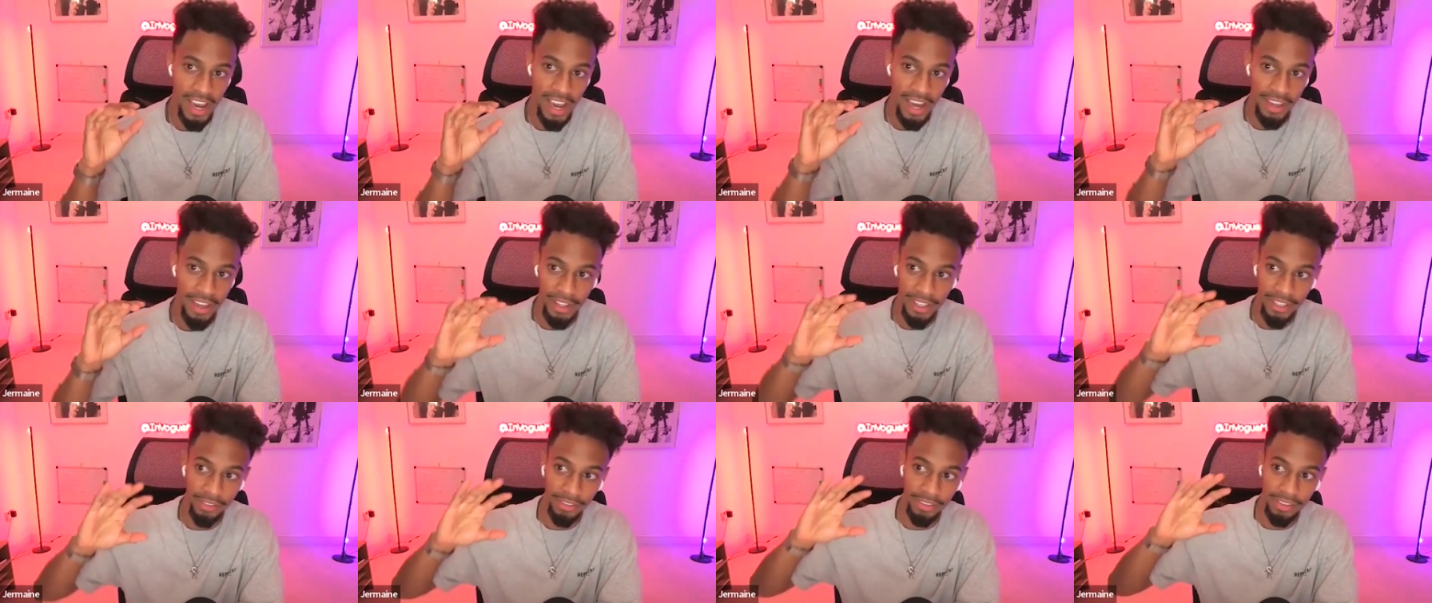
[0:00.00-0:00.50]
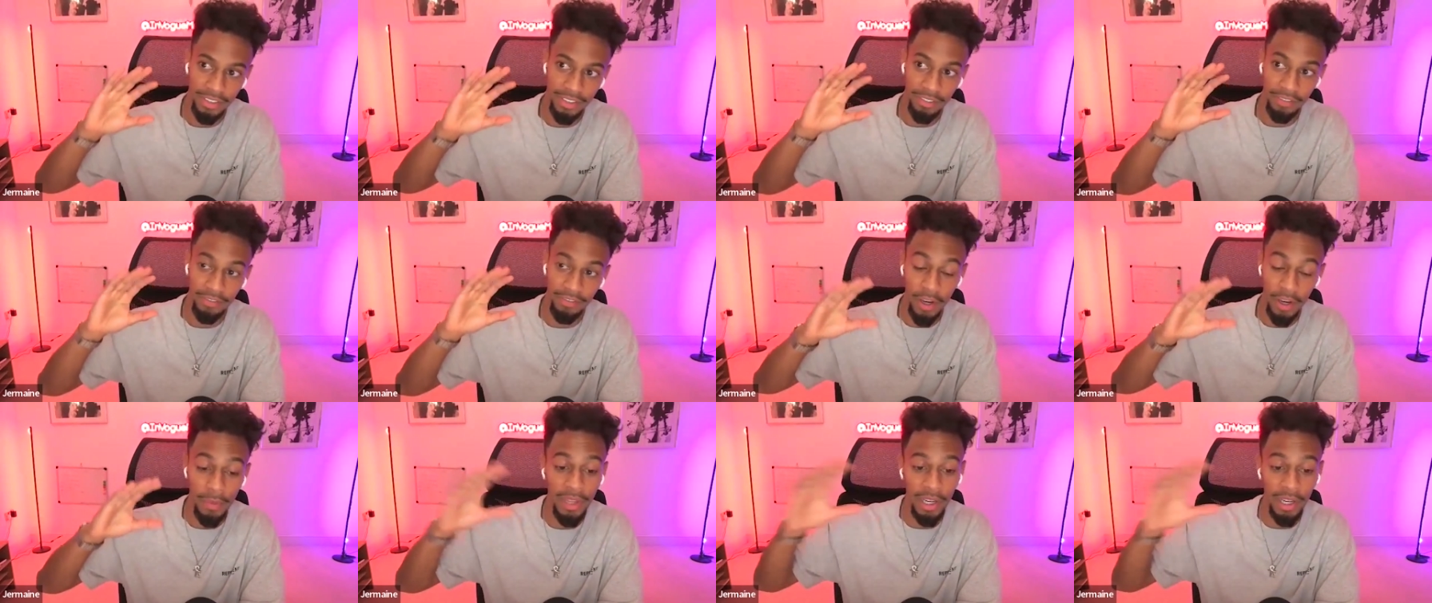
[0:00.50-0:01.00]
And then the
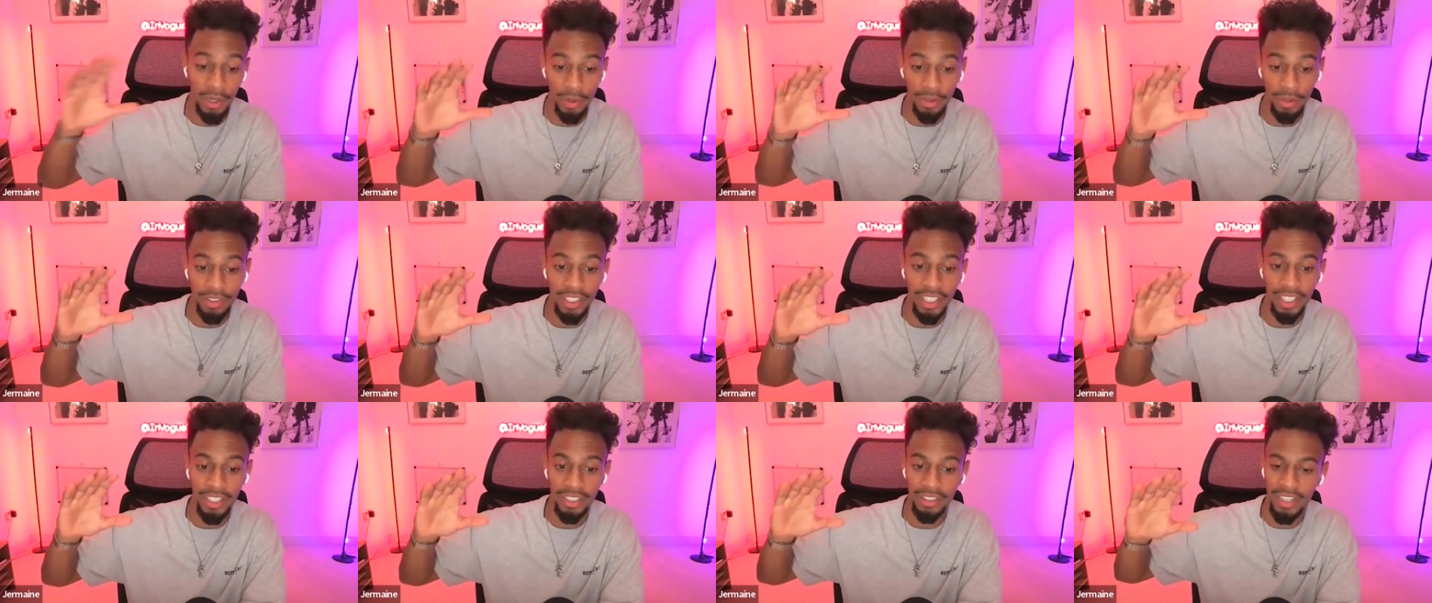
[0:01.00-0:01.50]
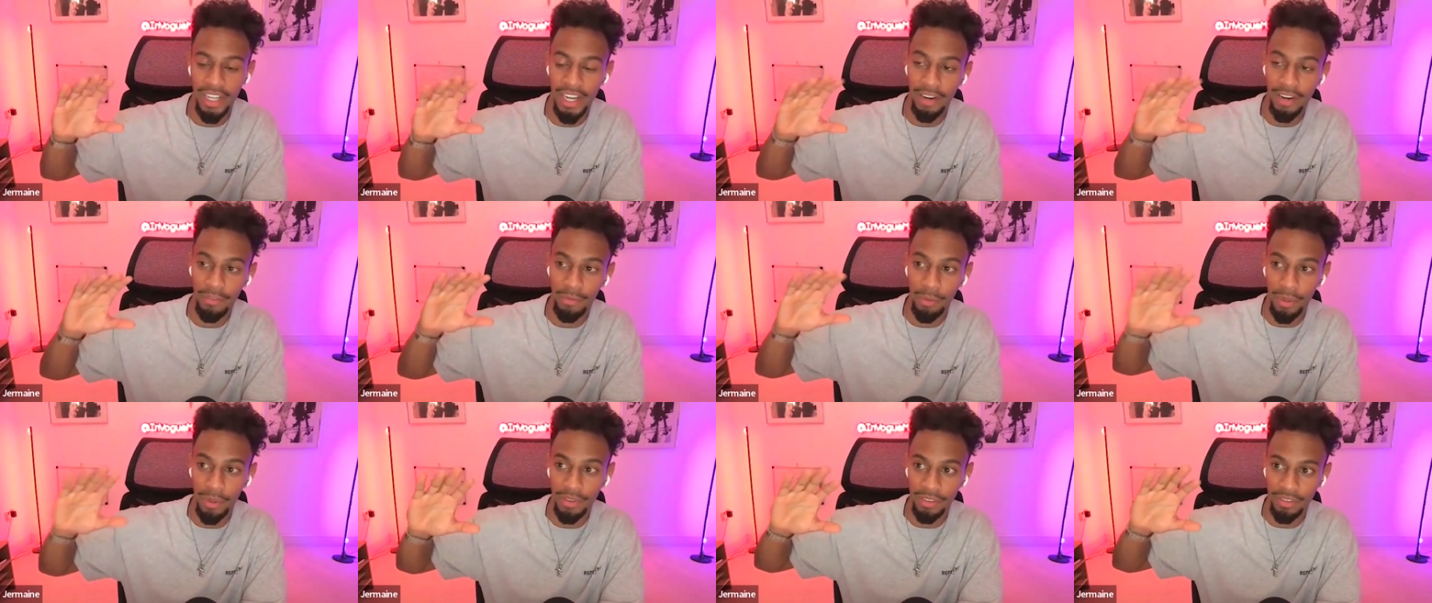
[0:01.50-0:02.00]
firm that I was in,
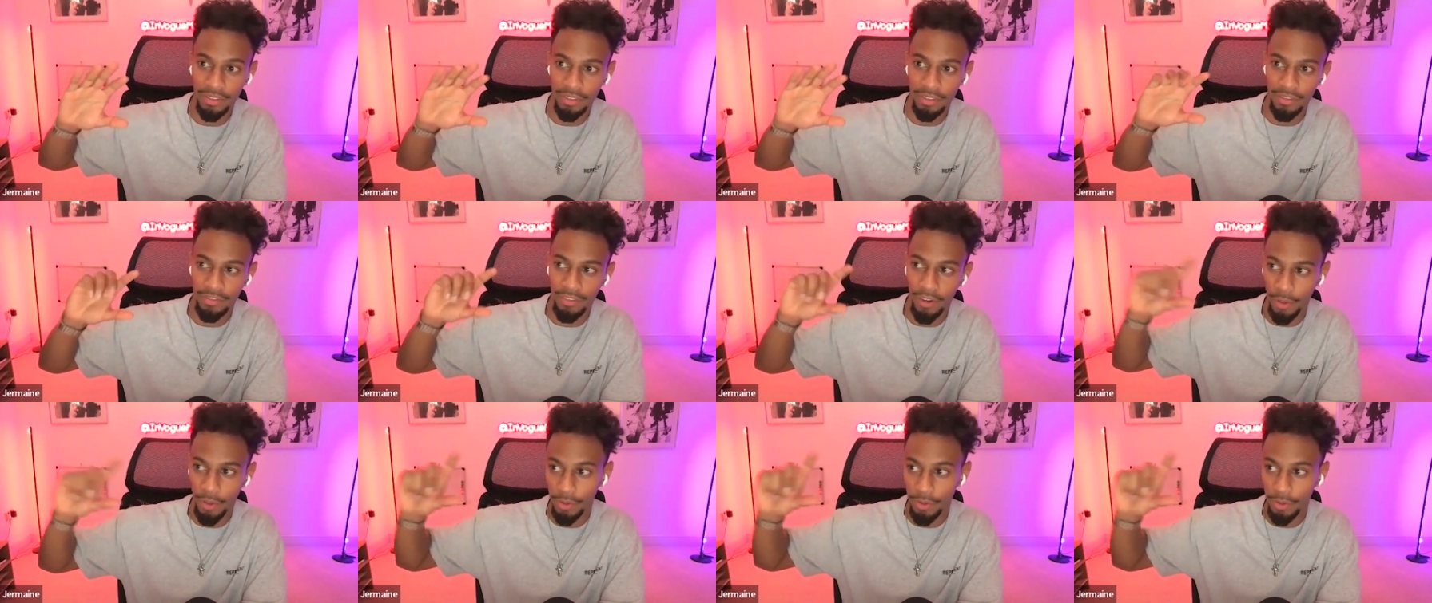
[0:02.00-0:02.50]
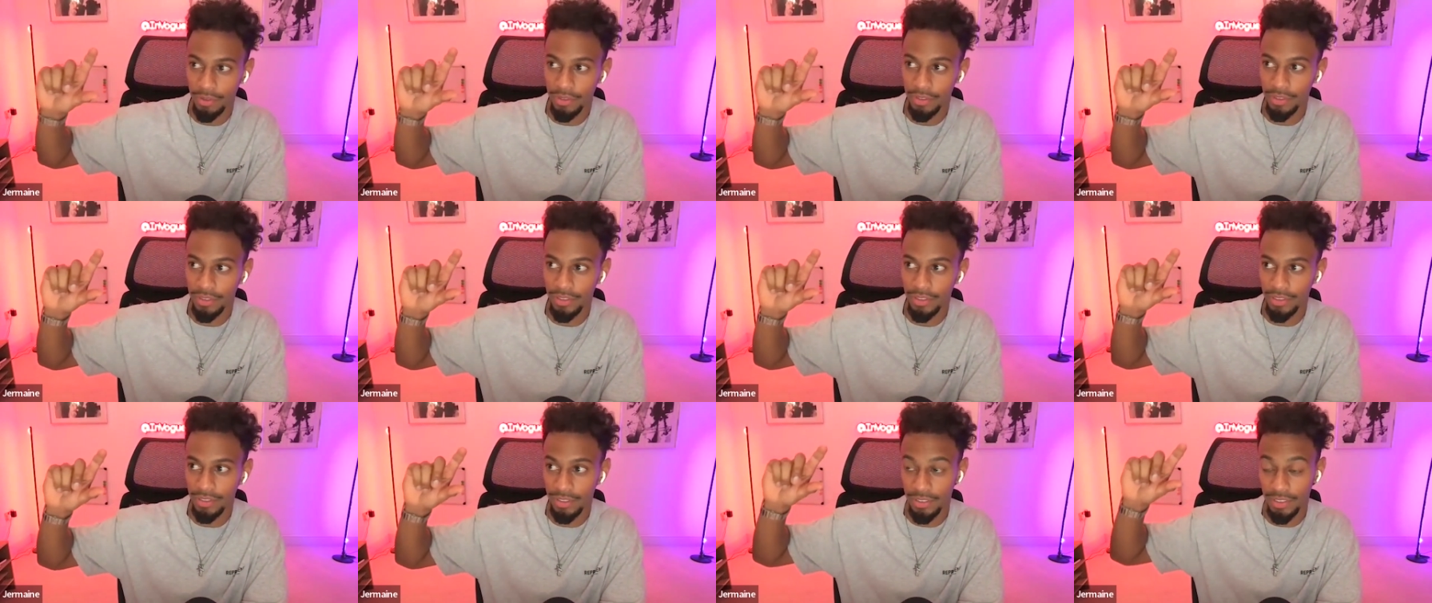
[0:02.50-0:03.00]
everyone's
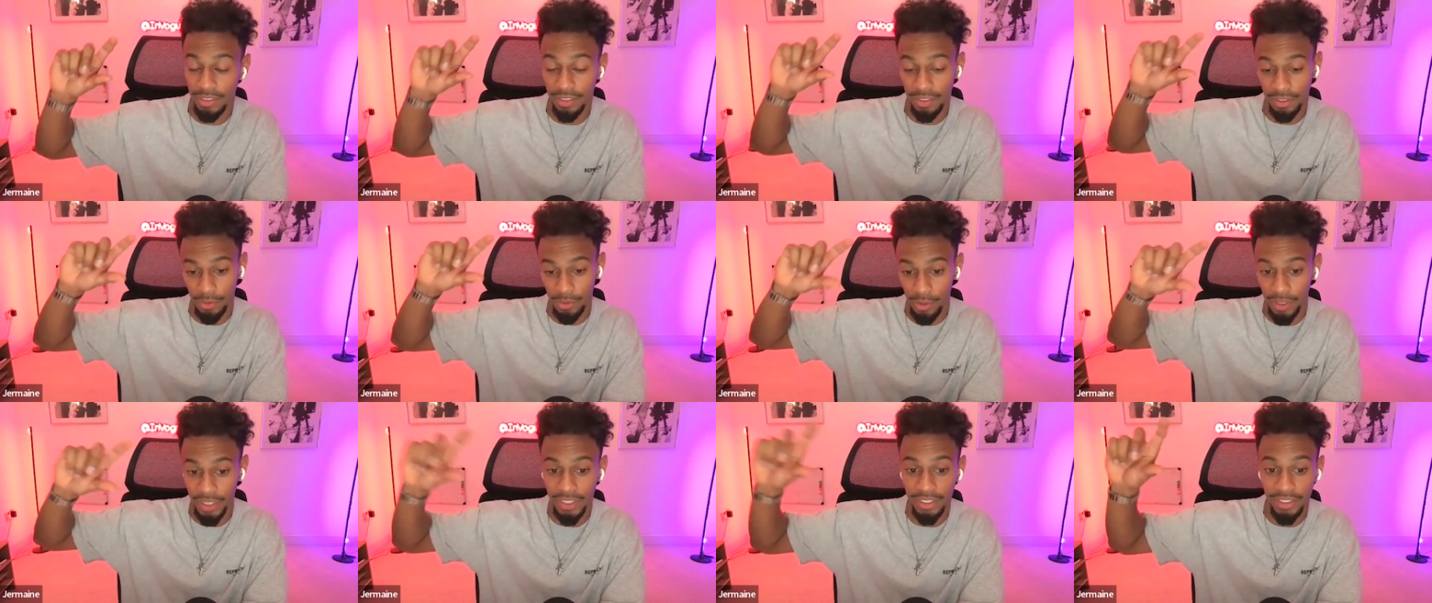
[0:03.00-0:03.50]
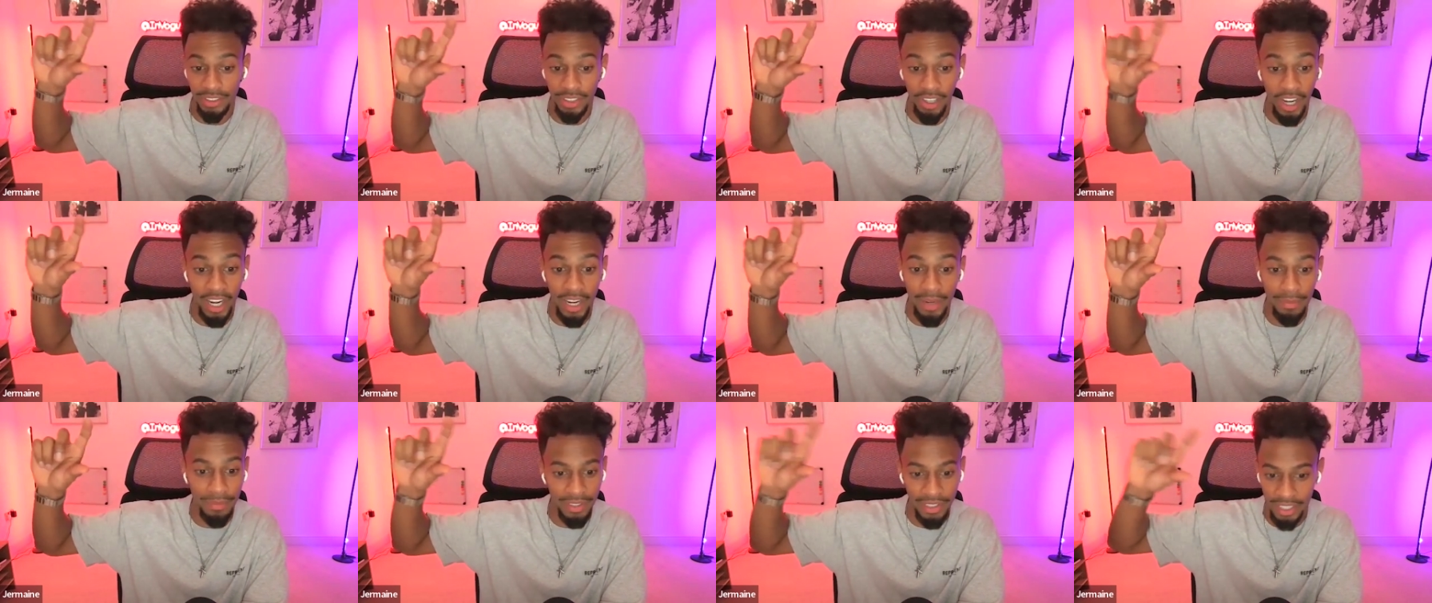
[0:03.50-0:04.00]
phone screen
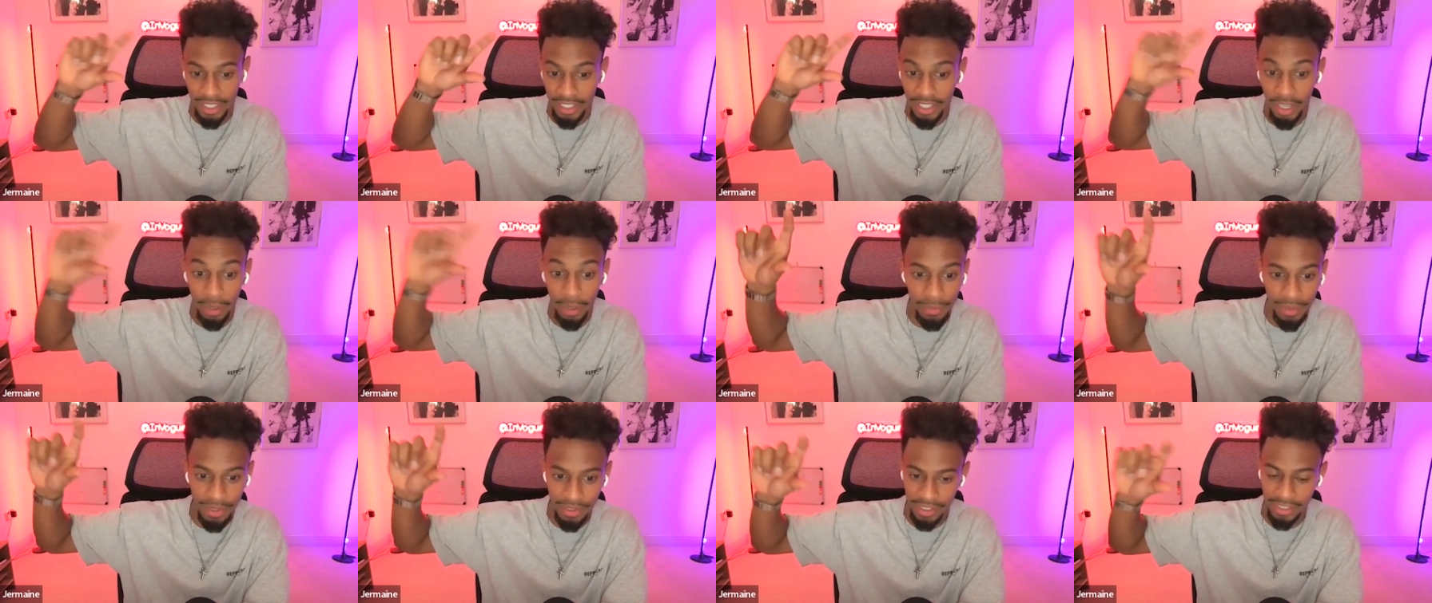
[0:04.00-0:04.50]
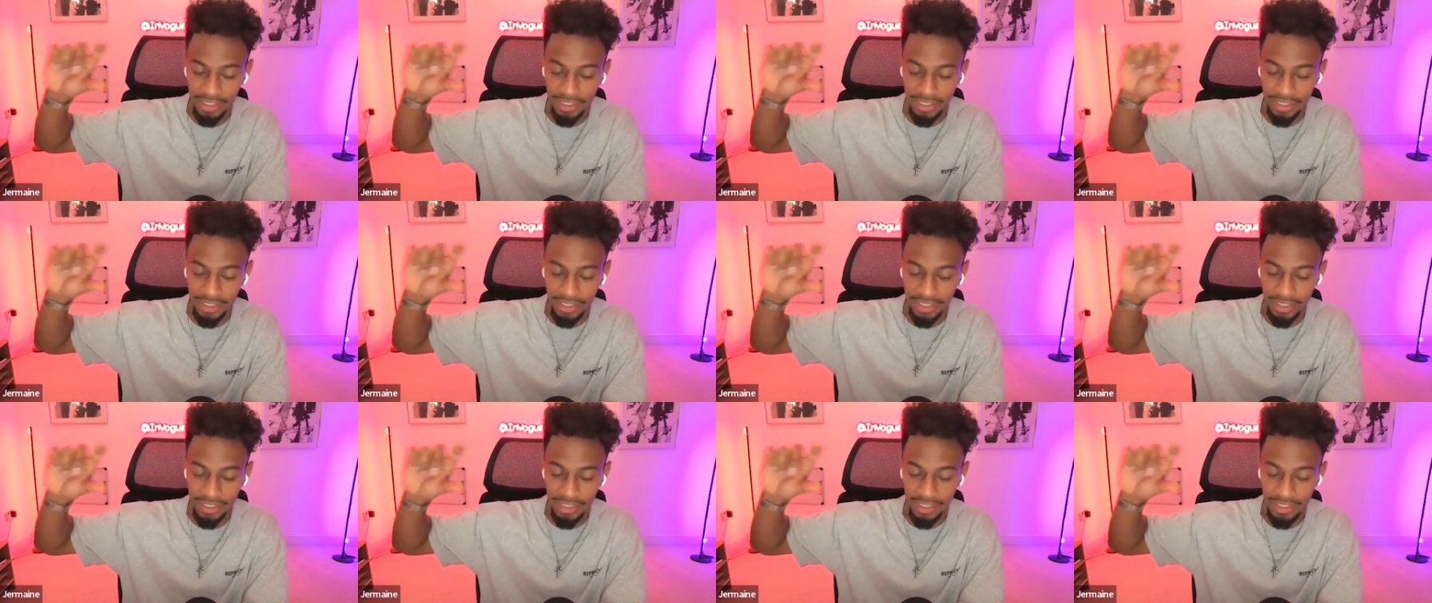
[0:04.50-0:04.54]
times and the numbers,